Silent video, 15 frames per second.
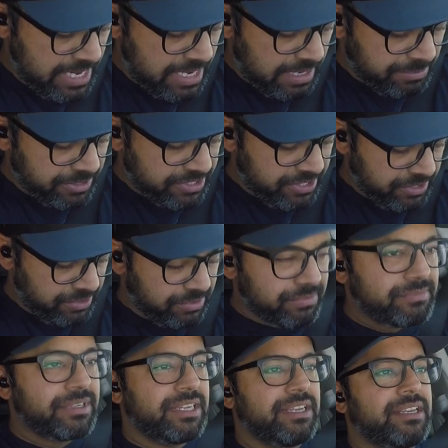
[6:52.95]
number two,
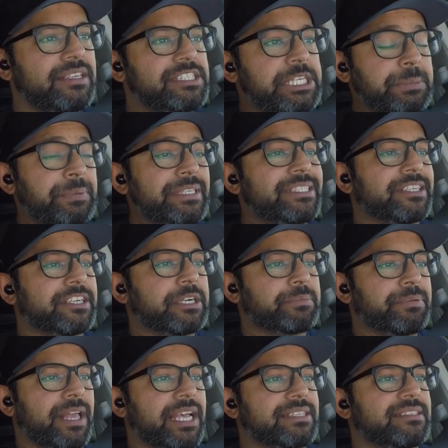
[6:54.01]
cheap
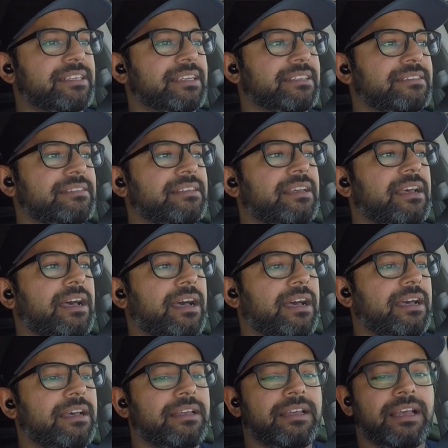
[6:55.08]
interior plastics.
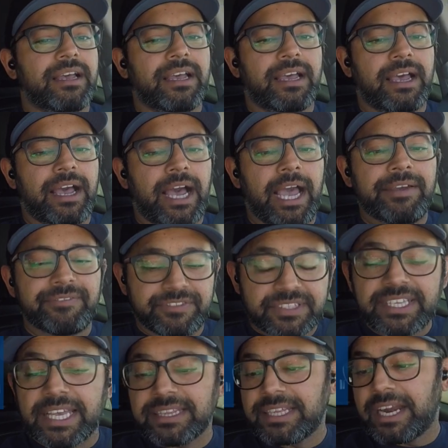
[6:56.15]
Uh, I've
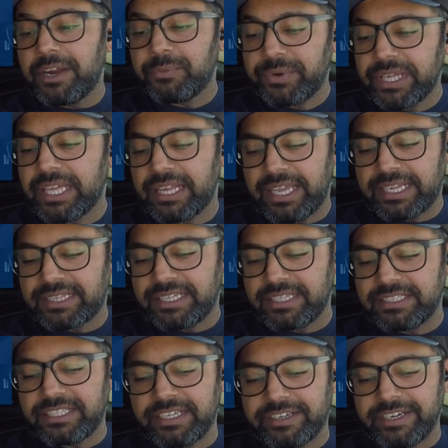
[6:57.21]
said that I really like the
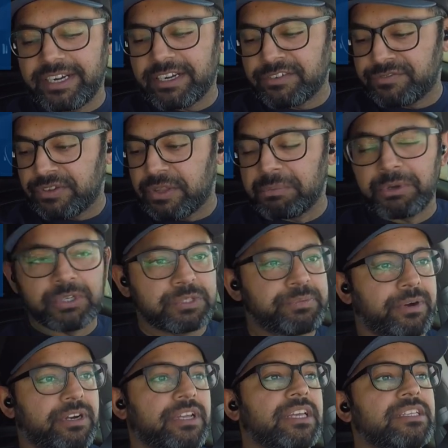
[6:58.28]
interior, and for the
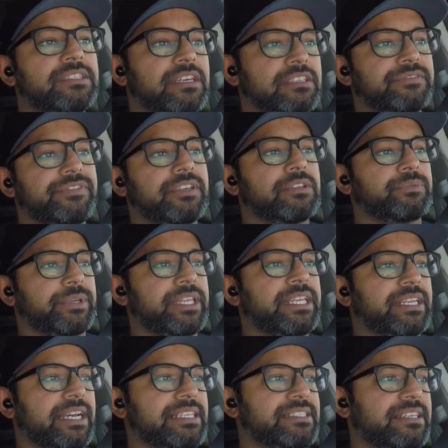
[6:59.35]
most part, it does feel
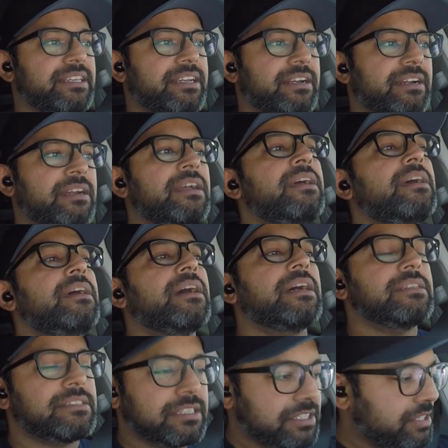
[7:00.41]
really nice in here
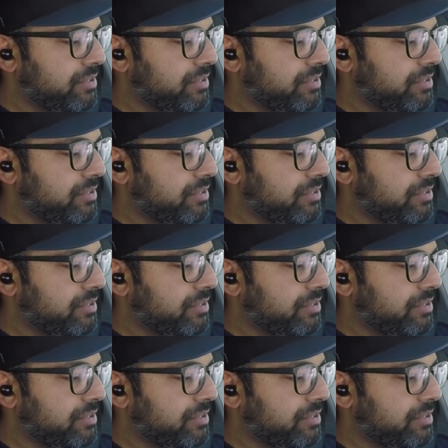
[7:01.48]
until